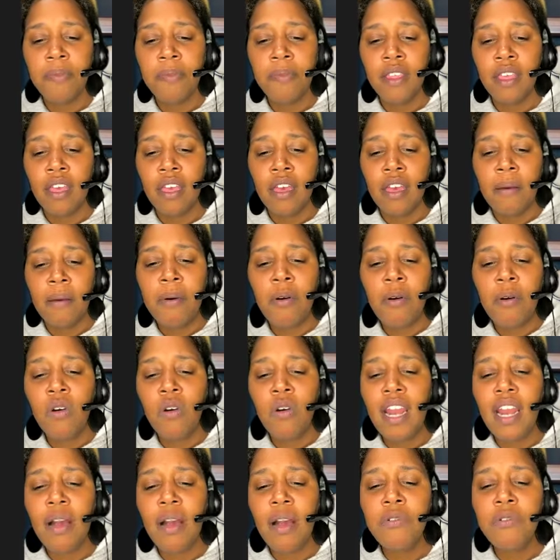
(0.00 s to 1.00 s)
what
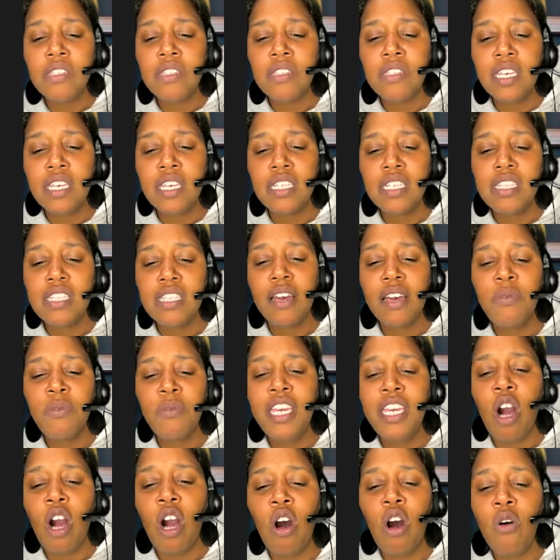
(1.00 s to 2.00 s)
I will say is that we
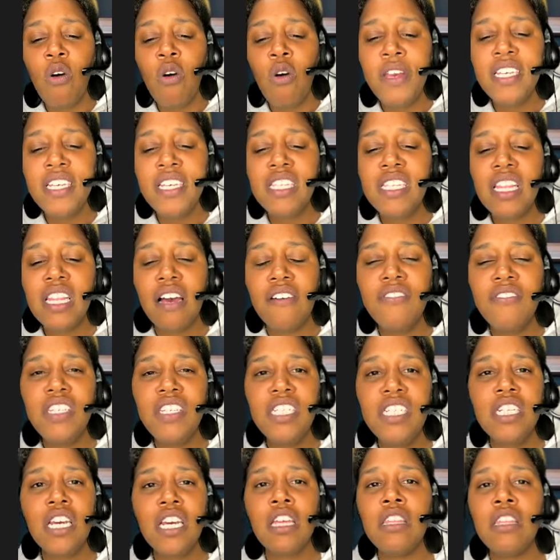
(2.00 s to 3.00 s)
always loved each
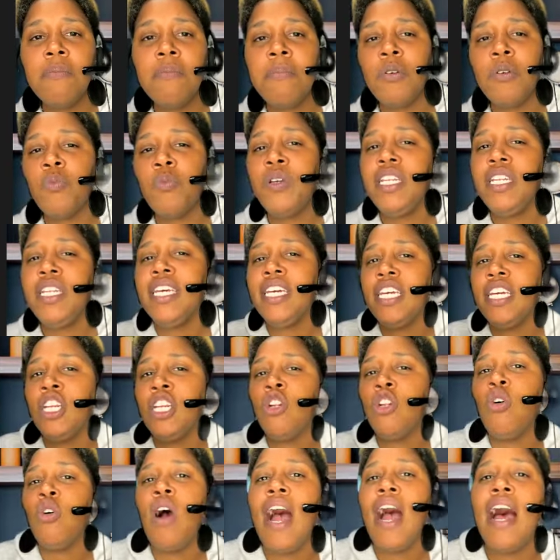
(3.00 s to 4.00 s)
other, but we didn't know
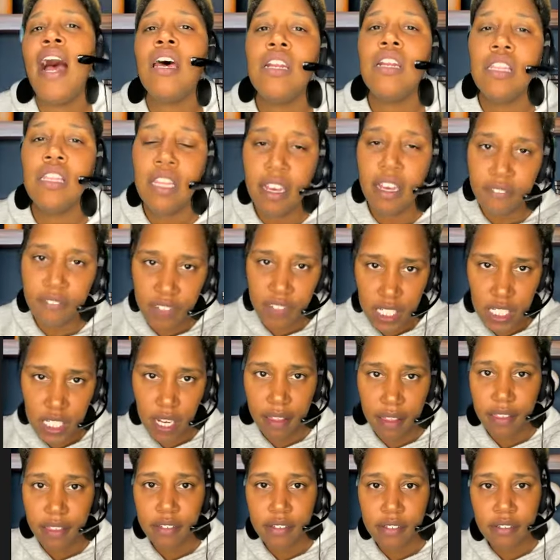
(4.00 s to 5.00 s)
how to love each other.
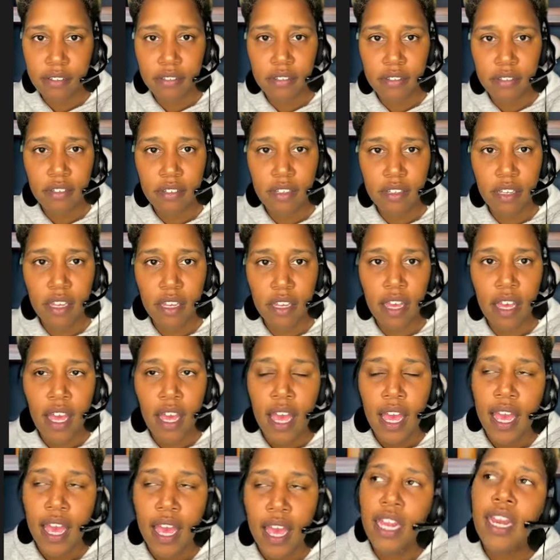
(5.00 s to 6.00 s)

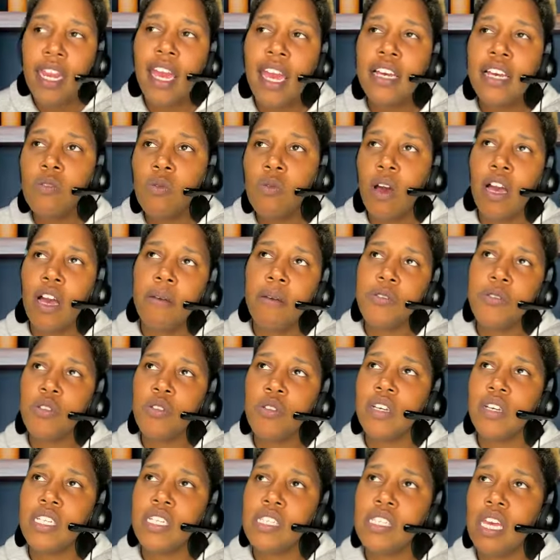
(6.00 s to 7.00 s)
And that's why I'm so
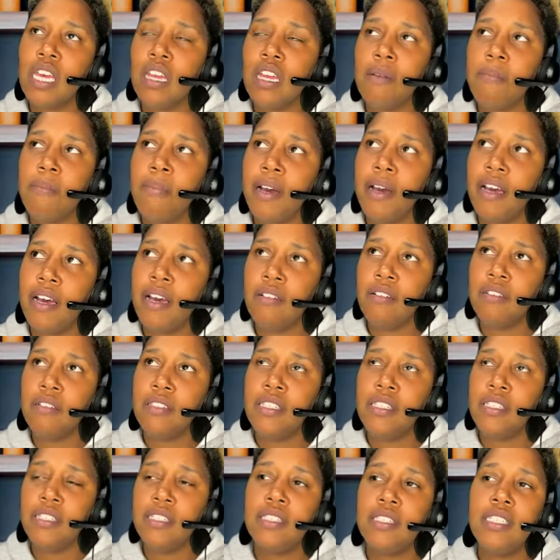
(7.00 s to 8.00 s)
excited about
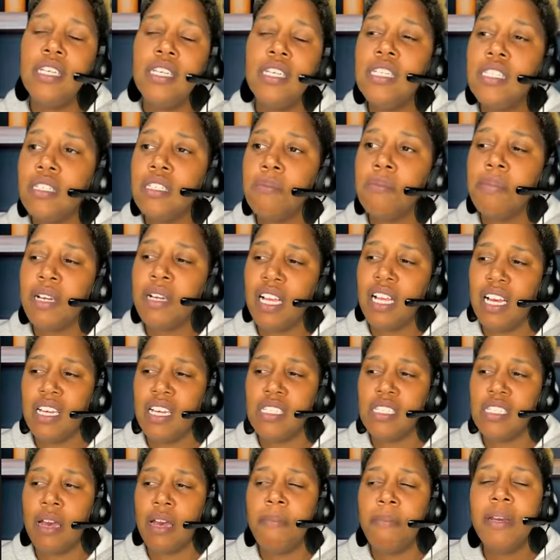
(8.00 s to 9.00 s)
this season, because
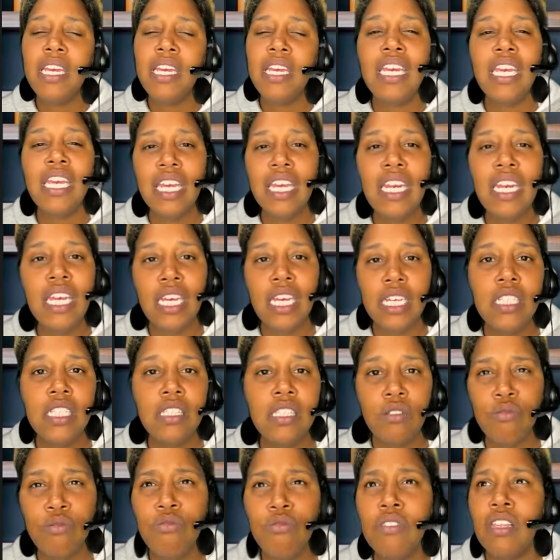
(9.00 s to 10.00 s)
I'm gonna get
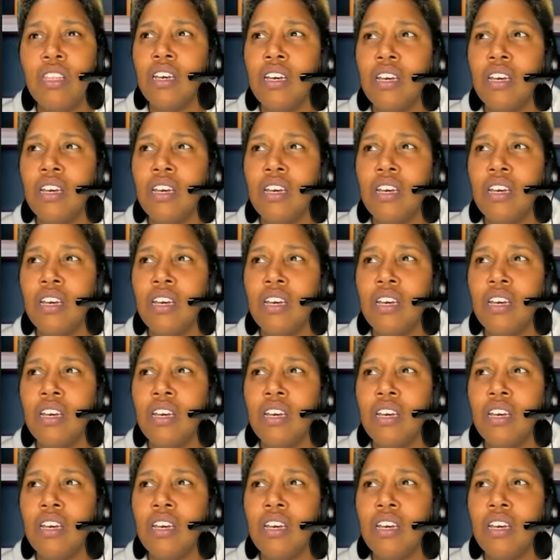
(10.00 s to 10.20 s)
into the